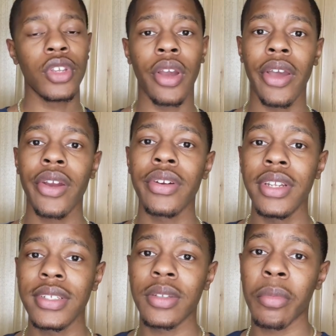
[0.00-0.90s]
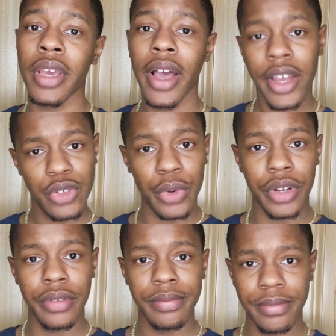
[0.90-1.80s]
Your hair needs to be
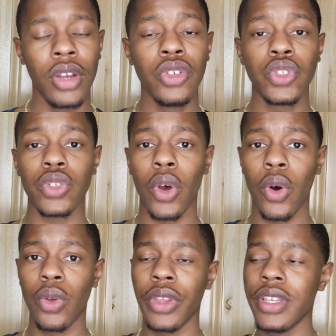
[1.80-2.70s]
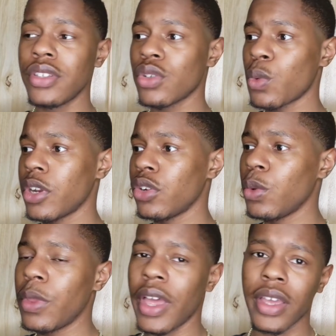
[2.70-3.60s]
hydrated. So the easiest way to
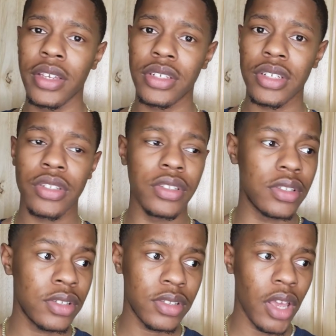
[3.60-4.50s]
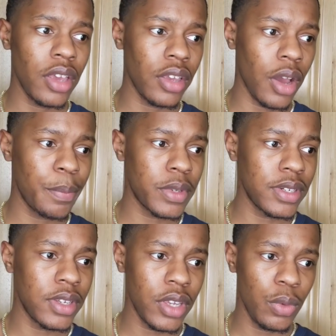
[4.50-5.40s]
do that is just to stay up to
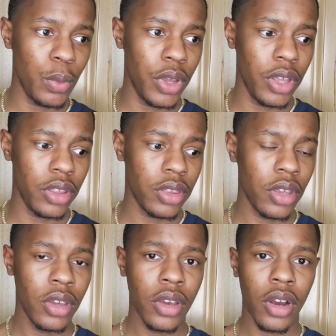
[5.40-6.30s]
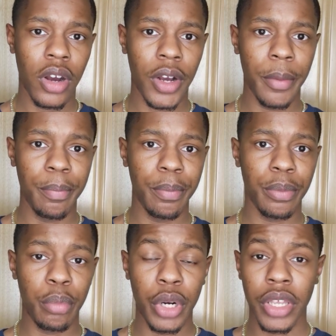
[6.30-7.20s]
date with um,
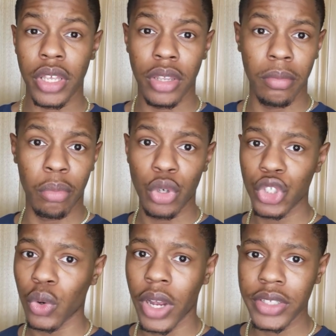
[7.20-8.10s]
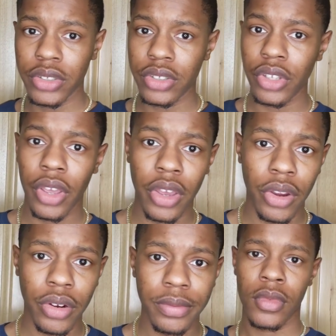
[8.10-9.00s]
putting in moisturizers in your
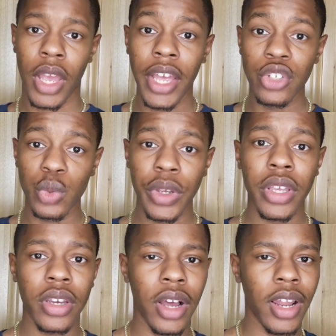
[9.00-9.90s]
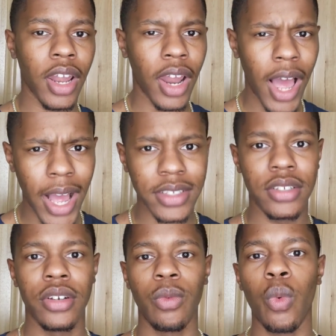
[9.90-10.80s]
hair and drinking a
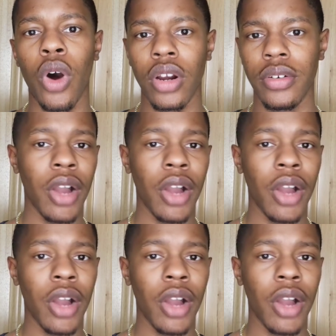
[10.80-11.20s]
lot of water.